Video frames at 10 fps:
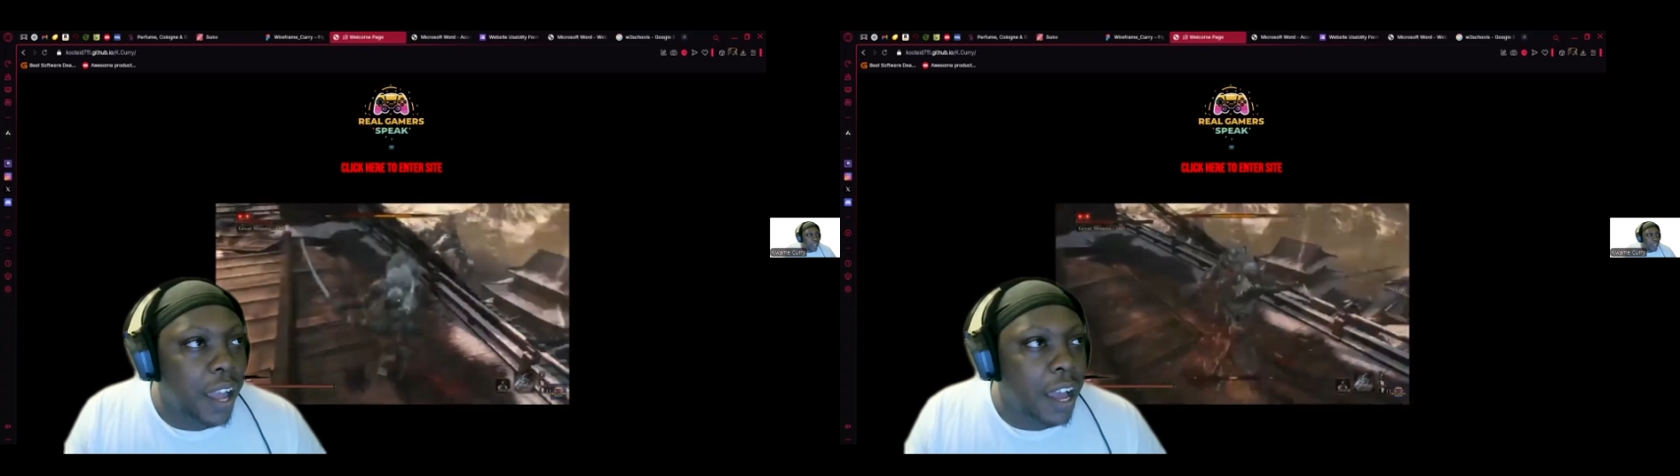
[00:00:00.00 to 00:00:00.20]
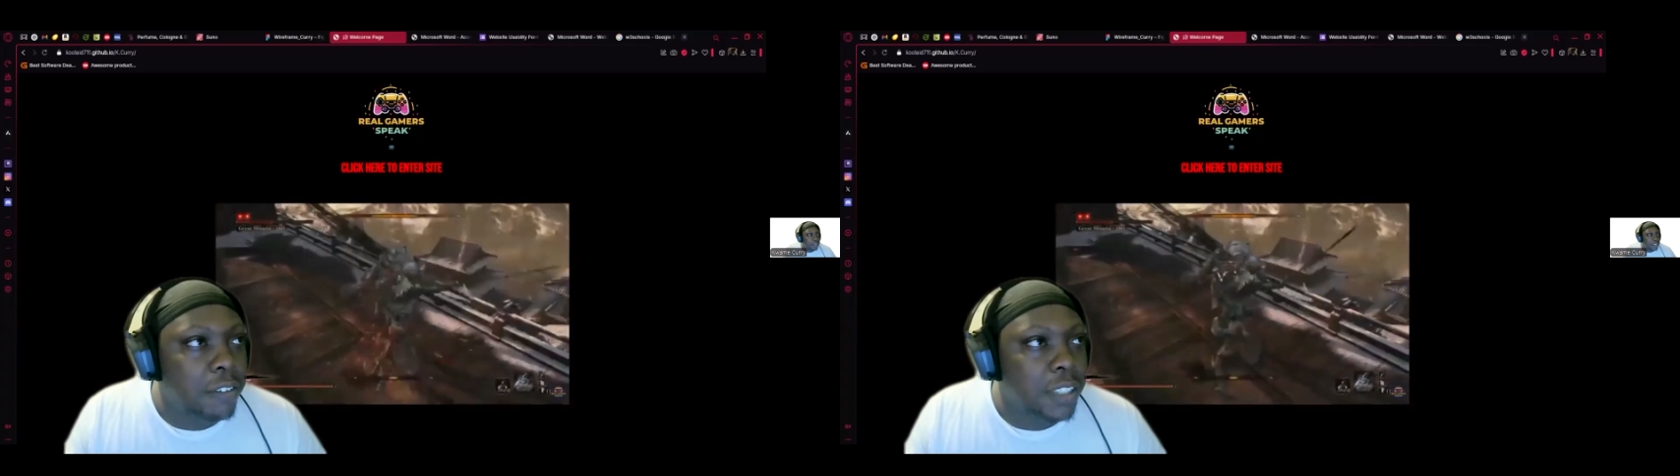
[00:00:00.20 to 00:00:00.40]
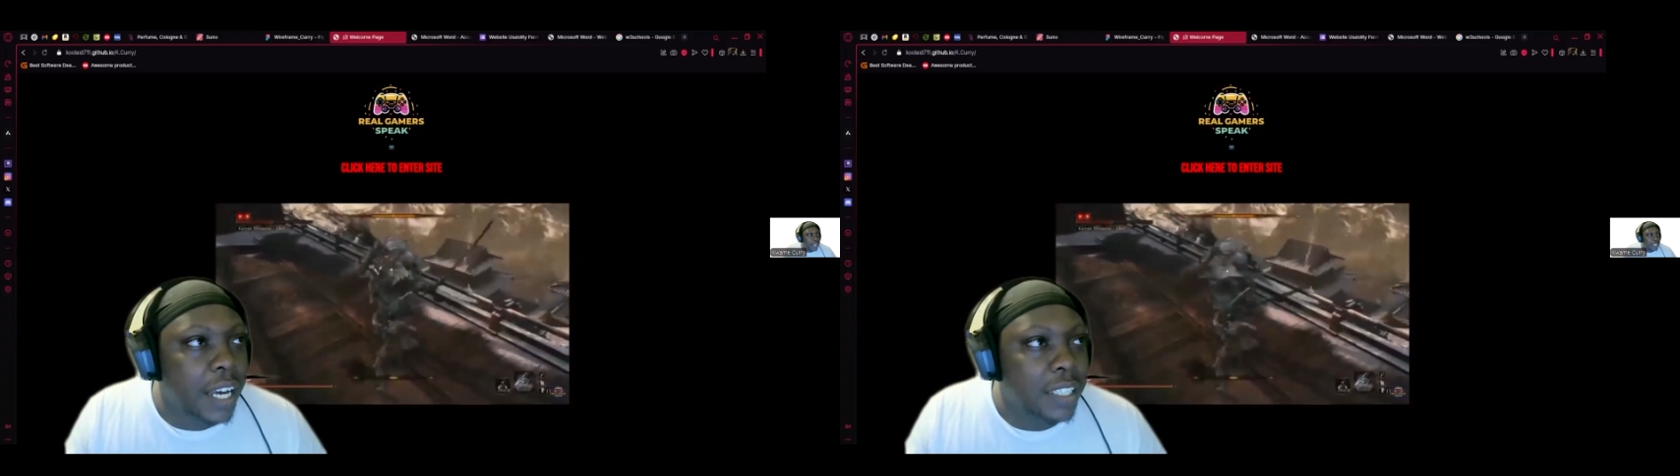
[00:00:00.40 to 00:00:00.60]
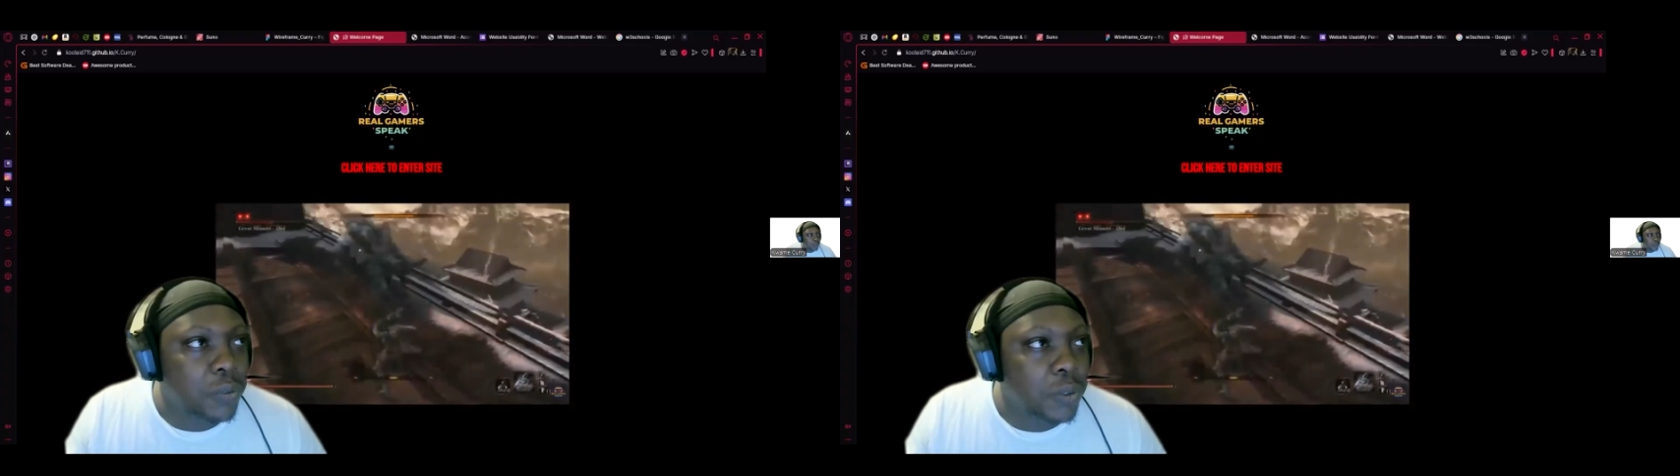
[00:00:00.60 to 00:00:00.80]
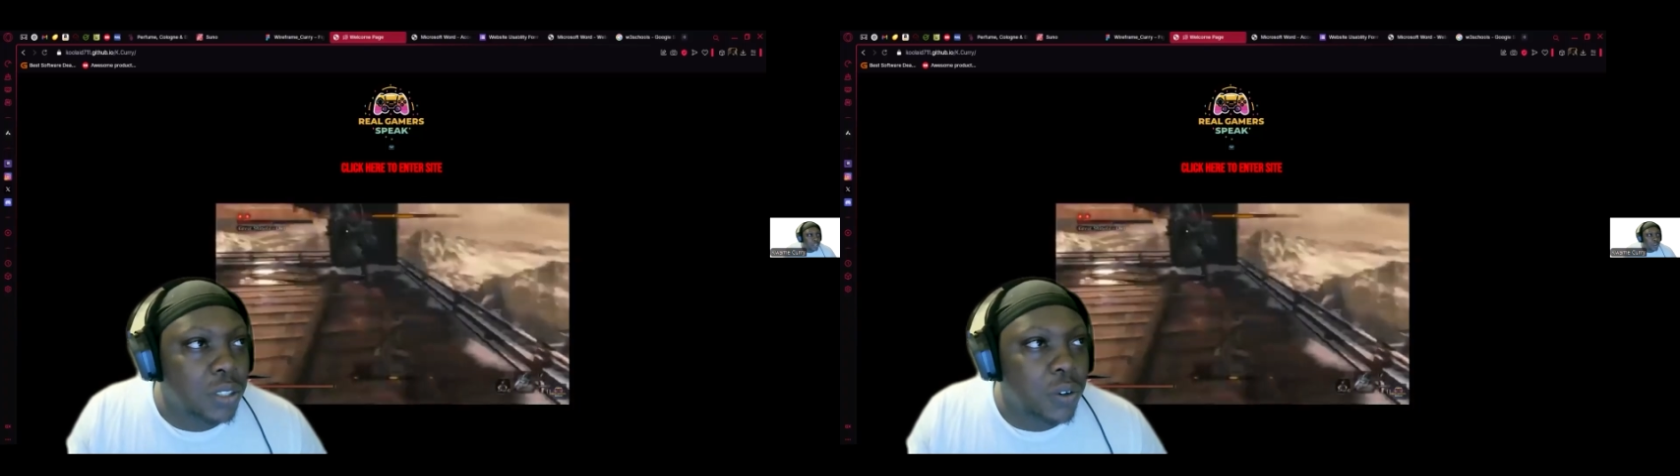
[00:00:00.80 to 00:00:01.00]

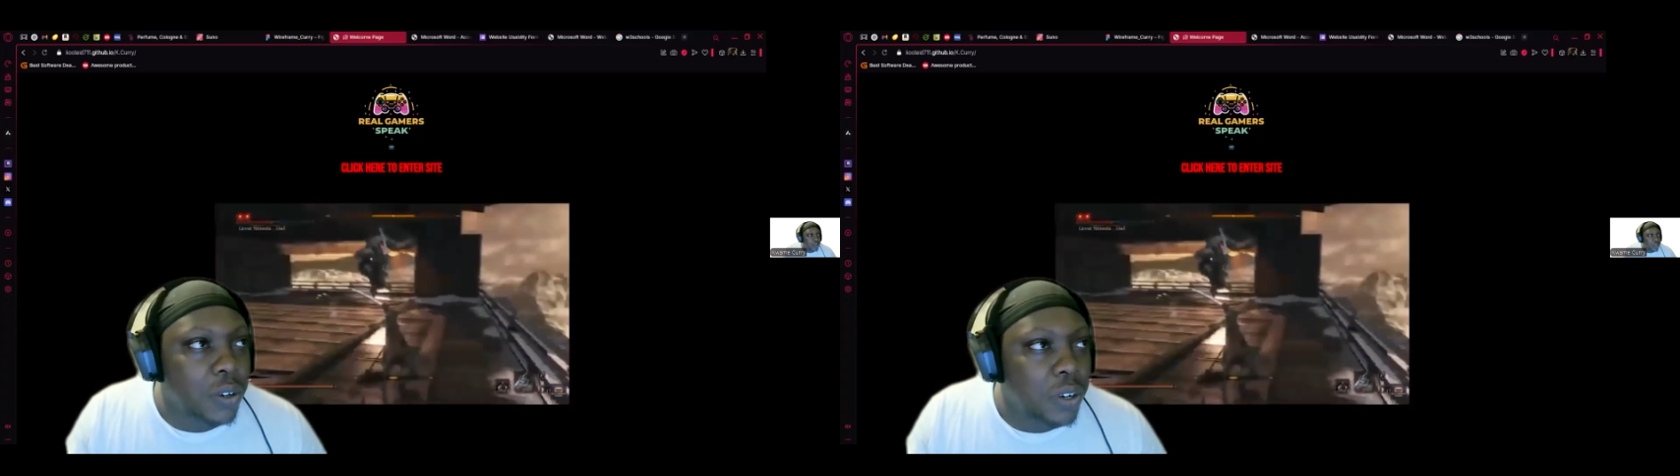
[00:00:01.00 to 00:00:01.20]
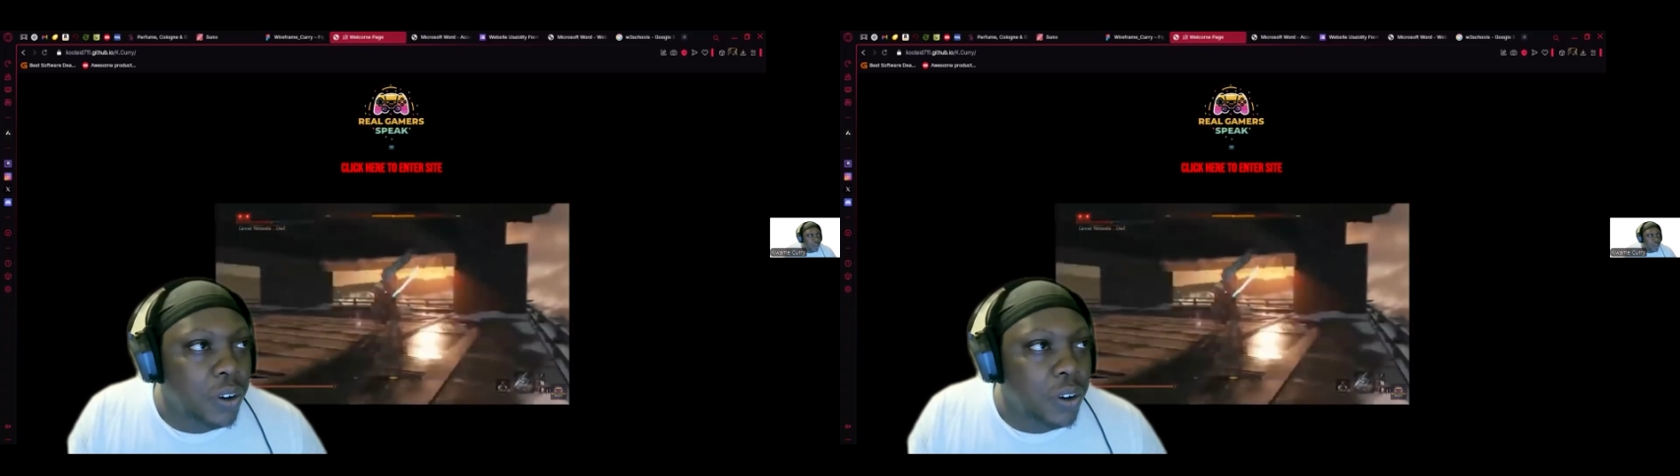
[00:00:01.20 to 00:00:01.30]
advertising what's going